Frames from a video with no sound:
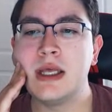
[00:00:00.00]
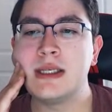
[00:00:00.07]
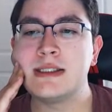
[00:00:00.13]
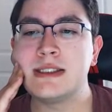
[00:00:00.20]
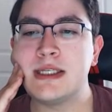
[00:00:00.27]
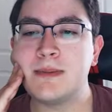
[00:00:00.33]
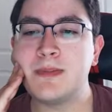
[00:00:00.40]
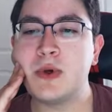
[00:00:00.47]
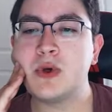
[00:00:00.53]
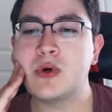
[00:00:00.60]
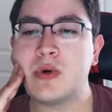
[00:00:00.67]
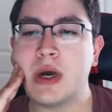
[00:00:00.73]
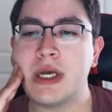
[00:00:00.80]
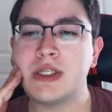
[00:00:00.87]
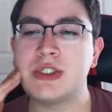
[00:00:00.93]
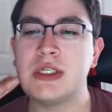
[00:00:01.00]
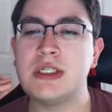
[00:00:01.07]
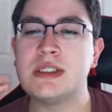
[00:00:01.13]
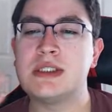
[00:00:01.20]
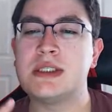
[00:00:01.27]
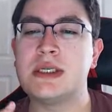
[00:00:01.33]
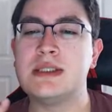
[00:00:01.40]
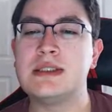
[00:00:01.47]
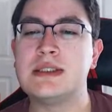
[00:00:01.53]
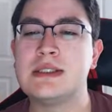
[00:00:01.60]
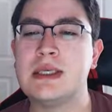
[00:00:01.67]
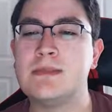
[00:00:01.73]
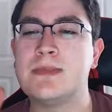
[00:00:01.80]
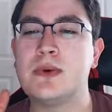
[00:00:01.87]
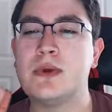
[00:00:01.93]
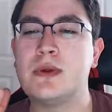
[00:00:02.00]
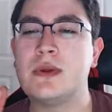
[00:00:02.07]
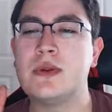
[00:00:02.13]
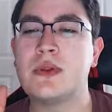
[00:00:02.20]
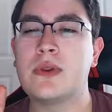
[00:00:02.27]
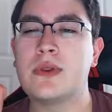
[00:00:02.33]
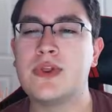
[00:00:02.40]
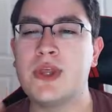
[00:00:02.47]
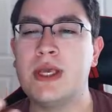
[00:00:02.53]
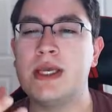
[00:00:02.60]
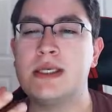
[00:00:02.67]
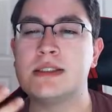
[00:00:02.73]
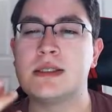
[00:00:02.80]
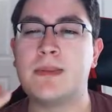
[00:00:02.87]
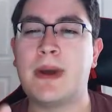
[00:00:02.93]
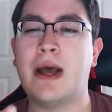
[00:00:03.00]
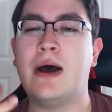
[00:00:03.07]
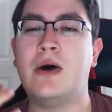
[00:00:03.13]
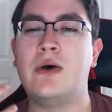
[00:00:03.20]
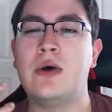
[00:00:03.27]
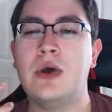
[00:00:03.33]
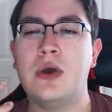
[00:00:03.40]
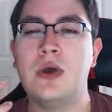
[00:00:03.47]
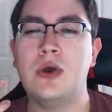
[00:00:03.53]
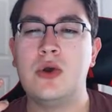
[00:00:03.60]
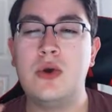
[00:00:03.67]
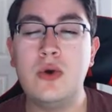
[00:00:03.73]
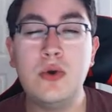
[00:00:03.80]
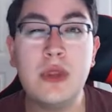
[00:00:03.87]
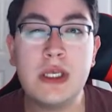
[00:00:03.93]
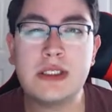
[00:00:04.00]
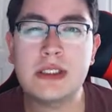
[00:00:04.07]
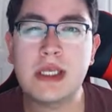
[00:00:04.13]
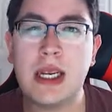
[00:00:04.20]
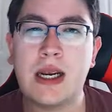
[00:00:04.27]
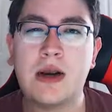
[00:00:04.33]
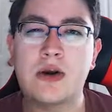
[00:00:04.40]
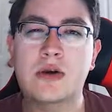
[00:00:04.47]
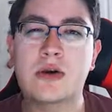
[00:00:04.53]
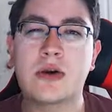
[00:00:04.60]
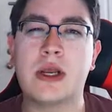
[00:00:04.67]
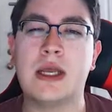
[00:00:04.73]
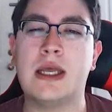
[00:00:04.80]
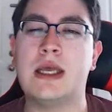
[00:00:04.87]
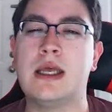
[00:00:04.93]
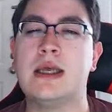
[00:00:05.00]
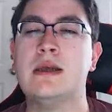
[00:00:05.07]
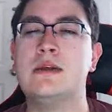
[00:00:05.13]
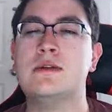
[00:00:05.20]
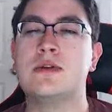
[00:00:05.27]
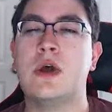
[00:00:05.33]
simple questions and simple things about who this character is,